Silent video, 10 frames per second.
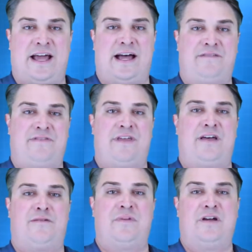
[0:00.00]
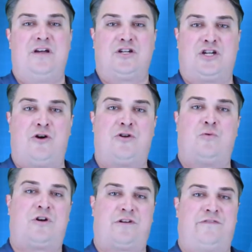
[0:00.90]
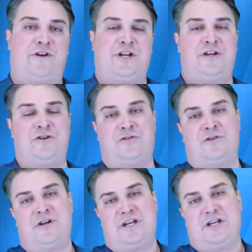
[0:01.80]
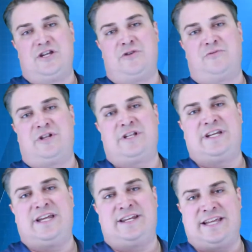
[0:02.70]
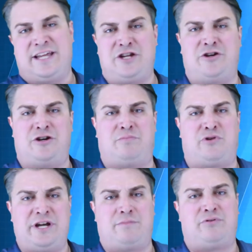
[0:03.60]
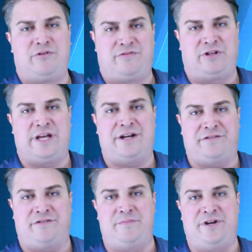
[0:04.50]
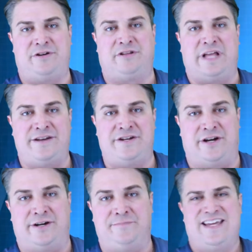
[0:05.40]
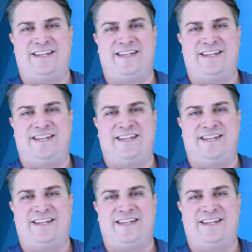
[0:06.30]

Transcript: have them go to work for you, you really need to get your pre-approval letter from your lender.